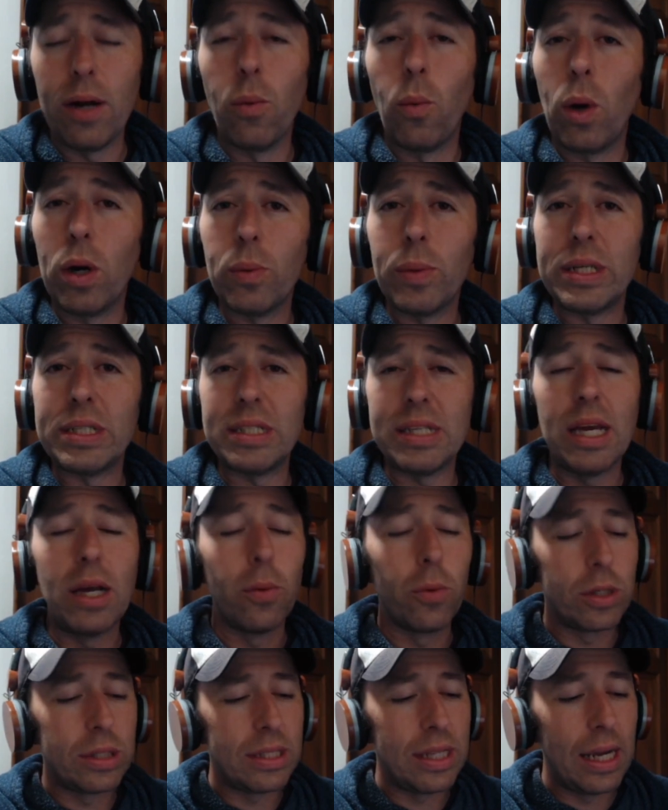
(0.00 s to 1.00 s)
What are we seeing?
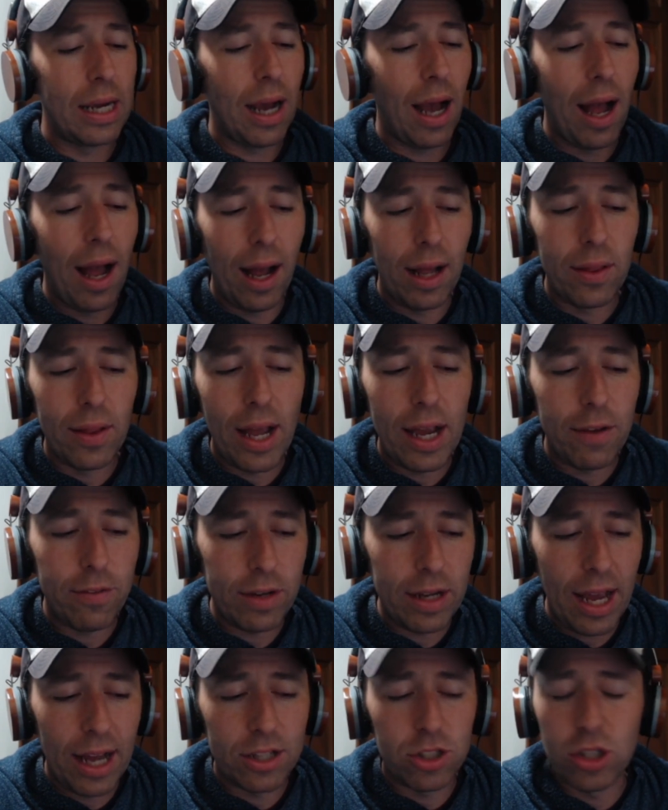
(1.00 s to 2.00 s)
We're seeing highlight
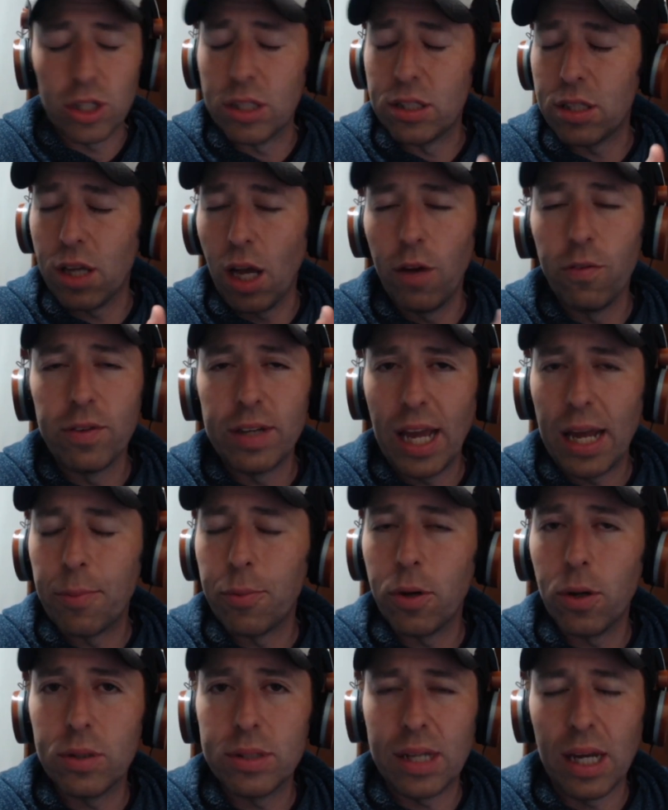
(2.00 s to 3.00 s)
catches of
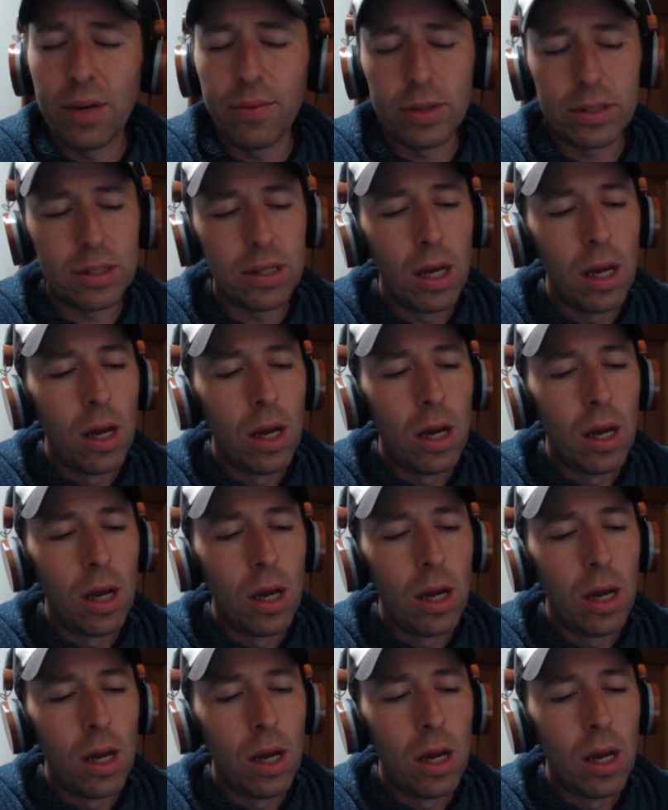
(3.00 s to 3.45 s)
Gabriel Davis.